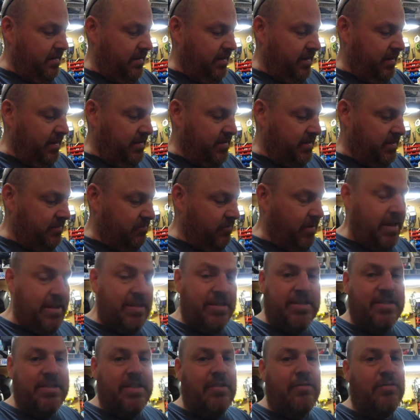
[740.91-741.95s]
he's just ran
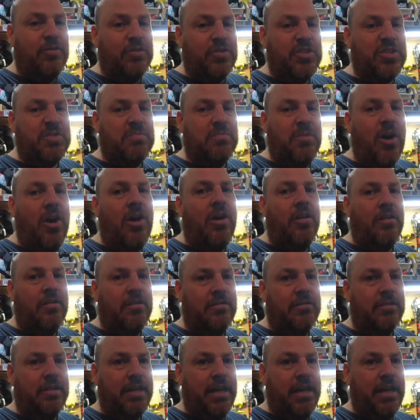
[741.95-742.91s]
several small